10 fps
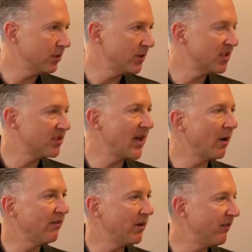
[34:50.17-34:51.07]
is now
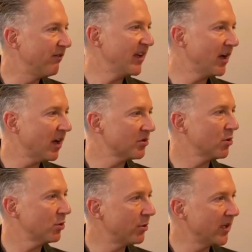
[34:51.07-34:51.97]
a VR
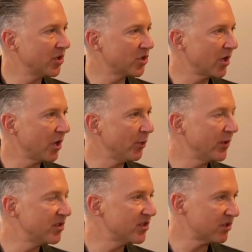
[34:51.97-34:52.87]
touring show,
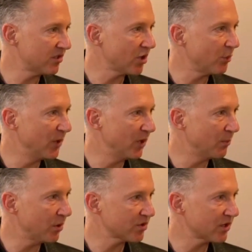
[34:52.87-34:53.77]
which has just opened in
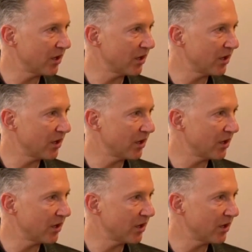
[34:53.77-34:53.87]
Moscow, I